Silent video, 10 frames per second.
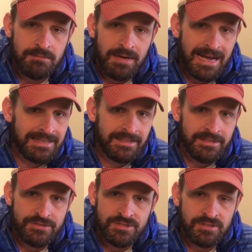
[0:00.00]
I did
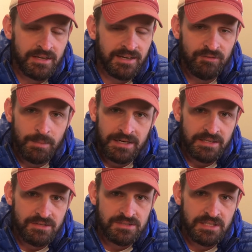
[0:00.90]
it just like everybody
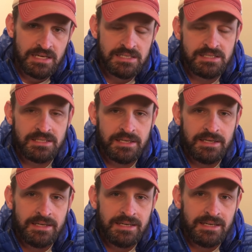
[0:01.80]
else does,
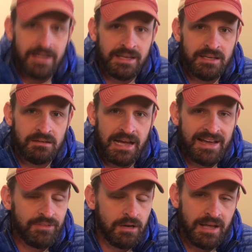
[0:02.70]
and I
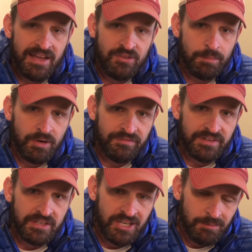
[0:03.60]
thought I had the
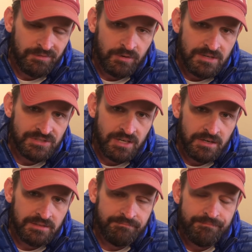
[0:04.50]
perfect gear before I started.